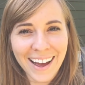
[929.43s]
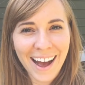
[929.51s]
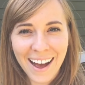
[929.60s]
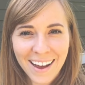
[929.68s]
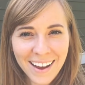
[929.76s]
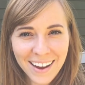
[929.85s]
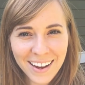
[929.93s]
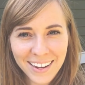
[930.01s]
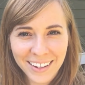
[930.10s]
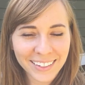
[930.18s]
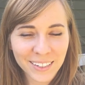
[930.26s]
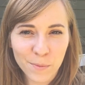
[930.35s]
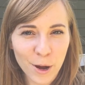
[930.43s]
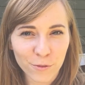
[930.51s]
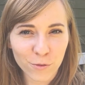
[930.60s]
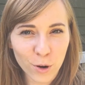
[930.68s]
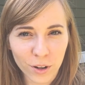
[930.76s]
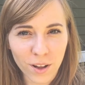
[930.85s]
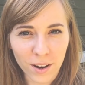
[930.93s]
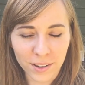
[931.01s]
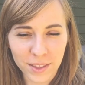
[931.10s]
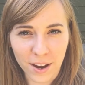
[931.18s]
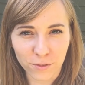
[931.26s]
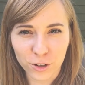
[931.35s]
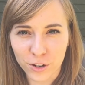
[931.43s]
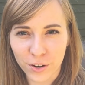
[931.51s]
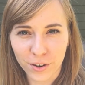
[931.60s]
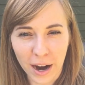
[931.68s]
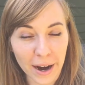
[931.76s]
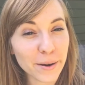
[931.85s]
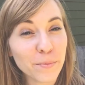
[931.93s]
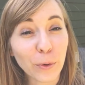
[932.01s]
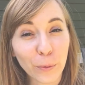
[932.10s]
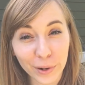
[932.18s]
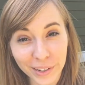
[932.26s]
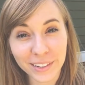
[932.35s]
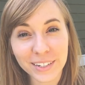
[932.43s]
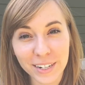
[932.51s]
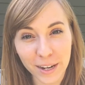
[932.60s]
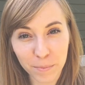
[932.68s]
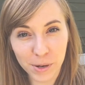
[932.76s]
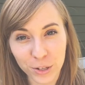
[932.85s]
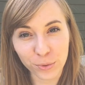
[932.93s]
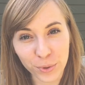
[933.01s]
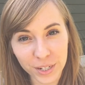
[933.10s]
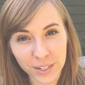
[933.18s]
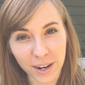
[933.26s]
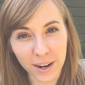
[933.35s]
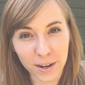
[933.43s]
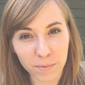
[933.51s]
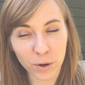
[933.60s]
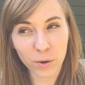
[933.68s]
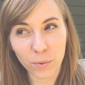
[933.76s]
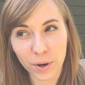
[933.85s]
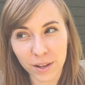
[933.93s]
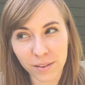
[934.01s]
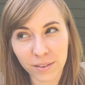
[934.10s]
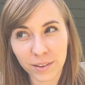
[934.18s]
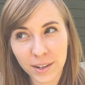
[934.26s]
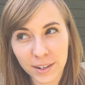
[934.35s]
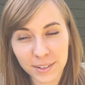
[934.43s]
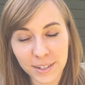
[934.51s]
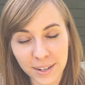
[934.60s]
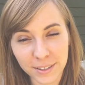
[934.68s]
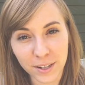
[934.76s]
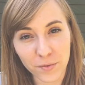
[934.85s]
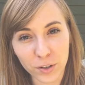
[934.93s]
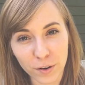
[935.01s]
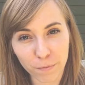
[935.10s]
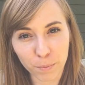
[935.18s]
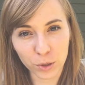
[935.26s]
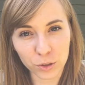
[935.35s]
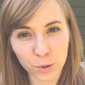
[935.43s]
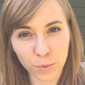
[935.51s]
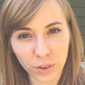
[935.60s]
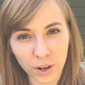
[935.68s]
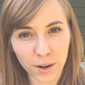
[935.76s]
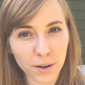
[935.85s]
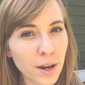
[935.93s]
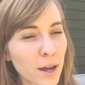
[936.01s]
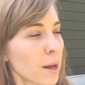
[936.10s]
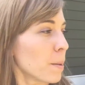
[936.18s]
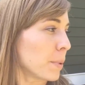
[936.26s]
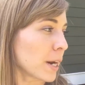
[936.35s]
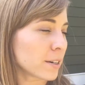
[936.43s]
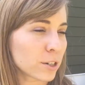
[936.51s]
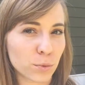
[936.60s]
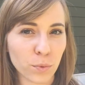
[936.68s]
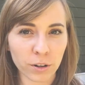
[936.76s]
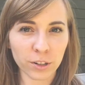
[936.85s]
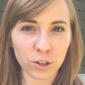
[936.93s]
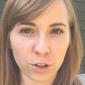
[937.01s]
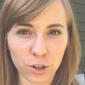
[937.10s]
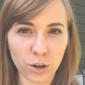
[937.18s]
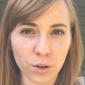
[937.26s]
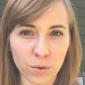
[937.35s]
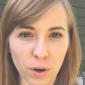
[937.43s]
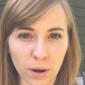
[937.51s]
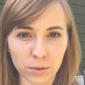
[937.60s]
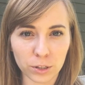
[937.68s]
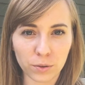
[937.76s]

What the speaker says: Hi, it's about 4 o'clock in the afternoon. I am really taking my sweet time with day 7 of BookTubeAthon, but I just wanted to show you what I was